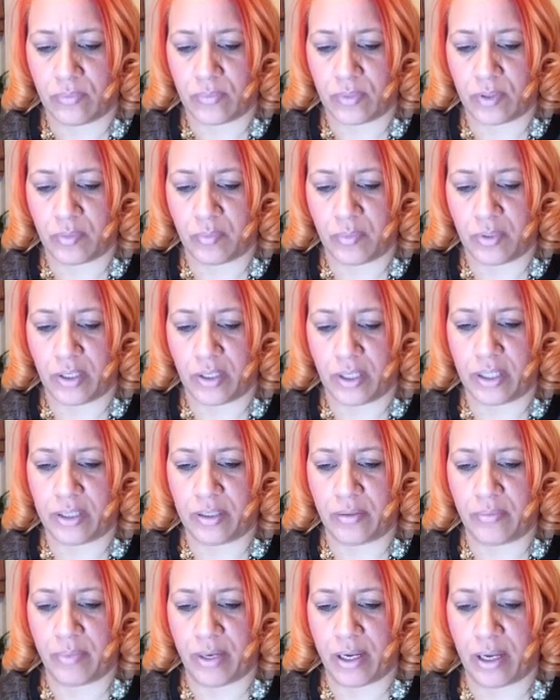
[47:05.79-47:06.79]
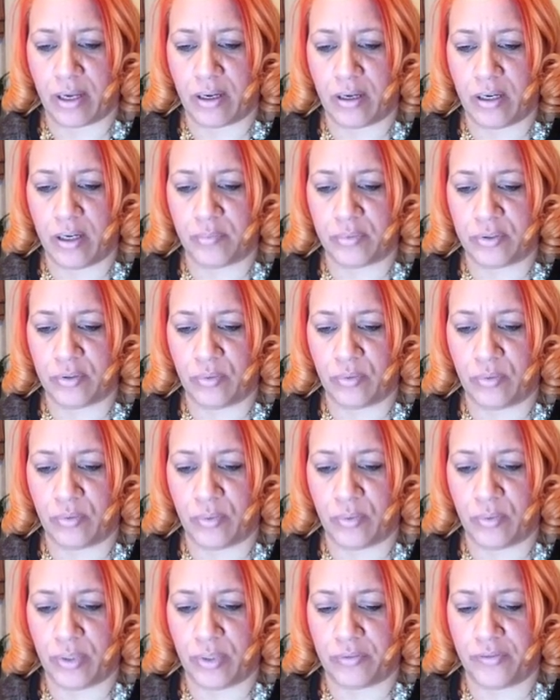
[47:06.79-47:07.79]
I'm going to get them back up so we
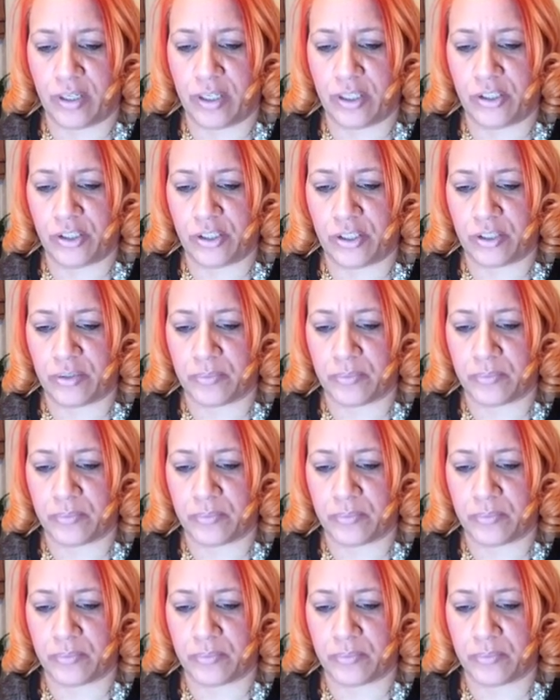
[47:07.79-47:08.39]
can finish.